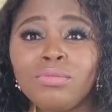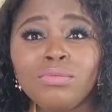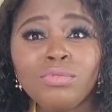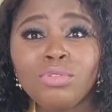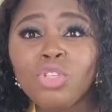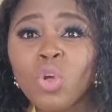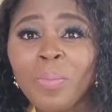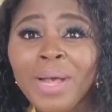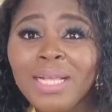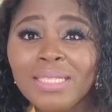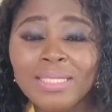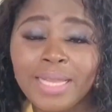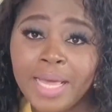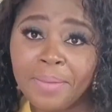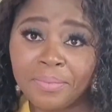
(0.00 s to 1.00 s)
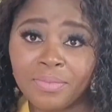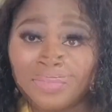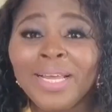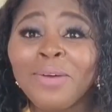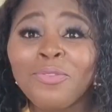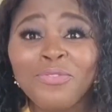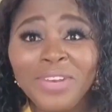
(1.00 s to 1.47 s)
do your Maßnahmen.
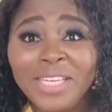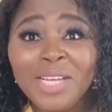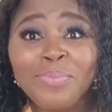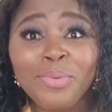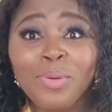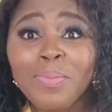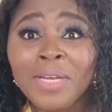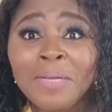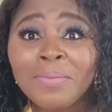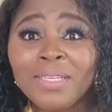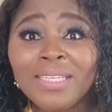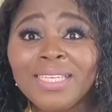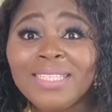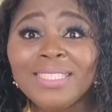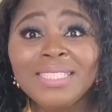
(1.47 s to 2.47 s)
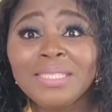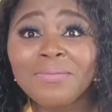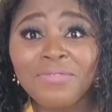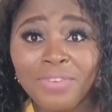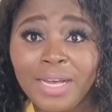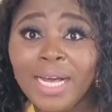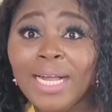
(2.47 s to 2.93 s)
Now, Pflegeprobleme in diesem
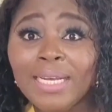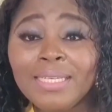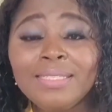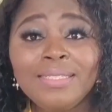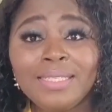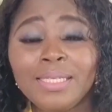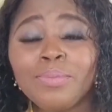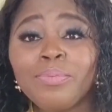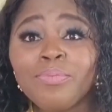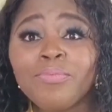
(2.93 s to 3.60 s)
Fall sind